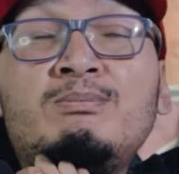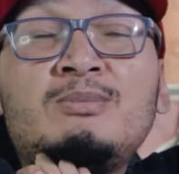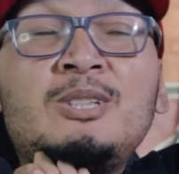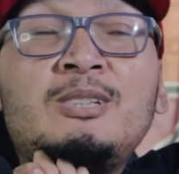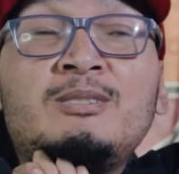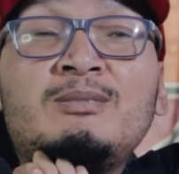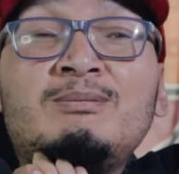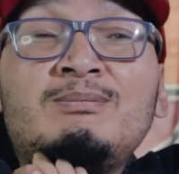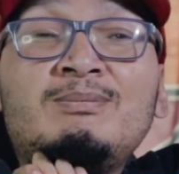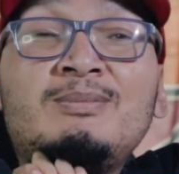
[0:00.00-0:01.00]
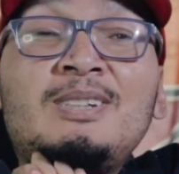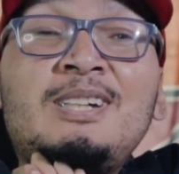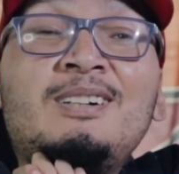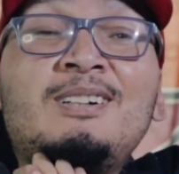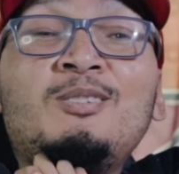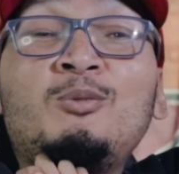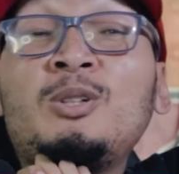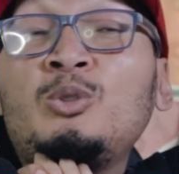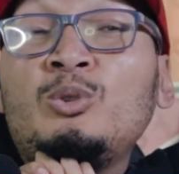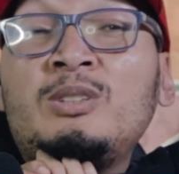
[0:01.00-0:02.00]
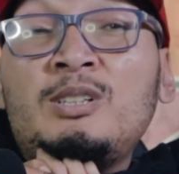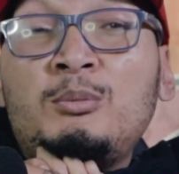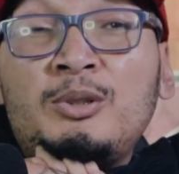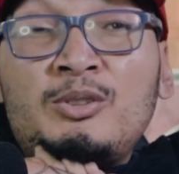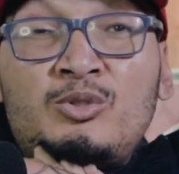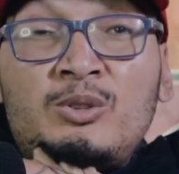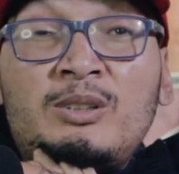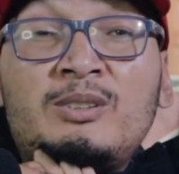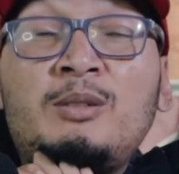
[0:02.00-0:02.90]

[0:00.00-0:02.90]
Yeah, what do you think about the track?